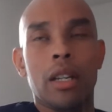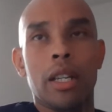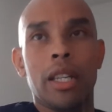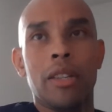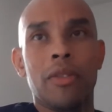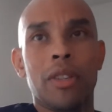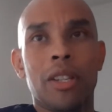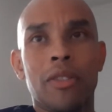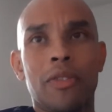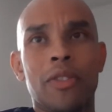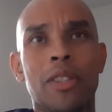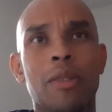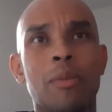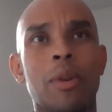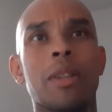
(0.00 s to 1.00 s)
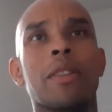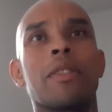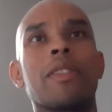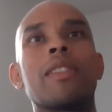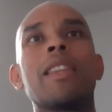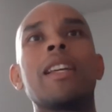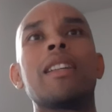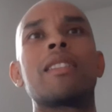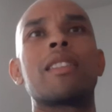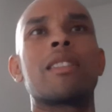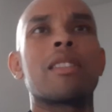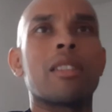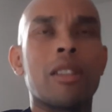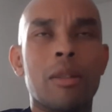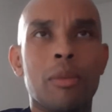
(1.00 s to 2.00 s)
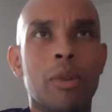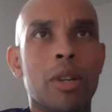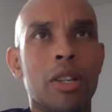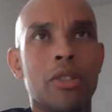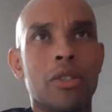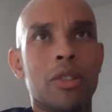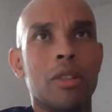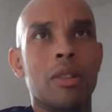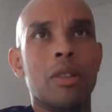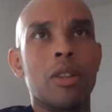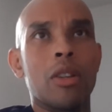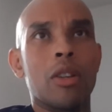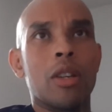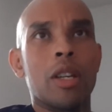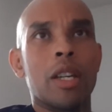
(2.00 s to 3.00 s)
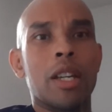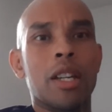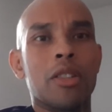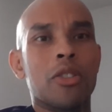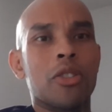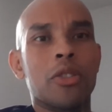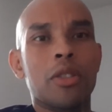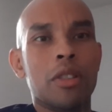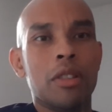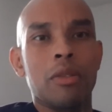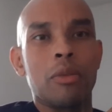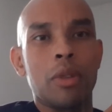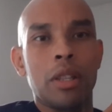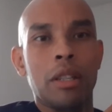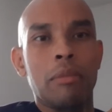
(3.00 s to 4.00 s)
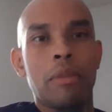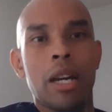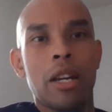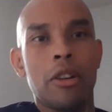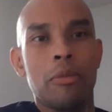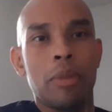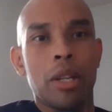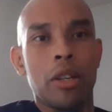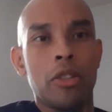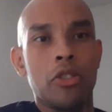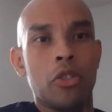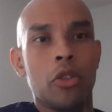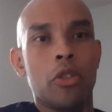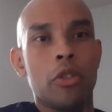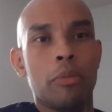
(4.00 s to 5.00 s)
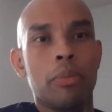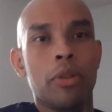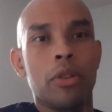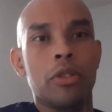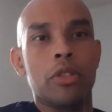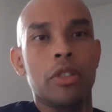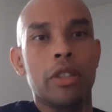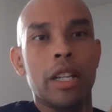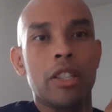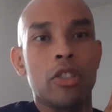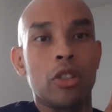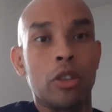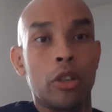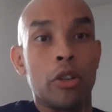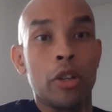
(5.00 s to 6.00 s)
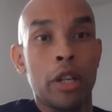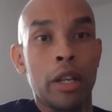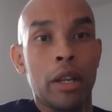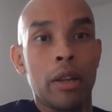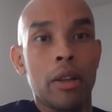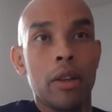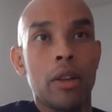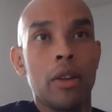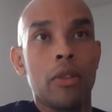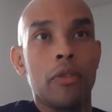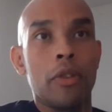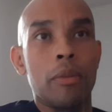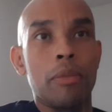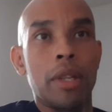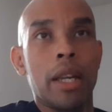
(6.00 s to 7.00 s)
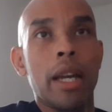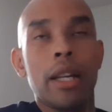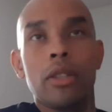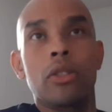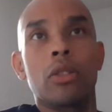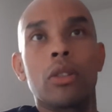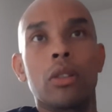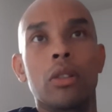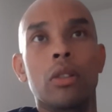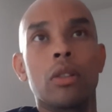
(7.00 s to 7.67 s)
Even if someone thinks it's a dumb question, it shouldn't really matter, because you're the person that's learning from the answer.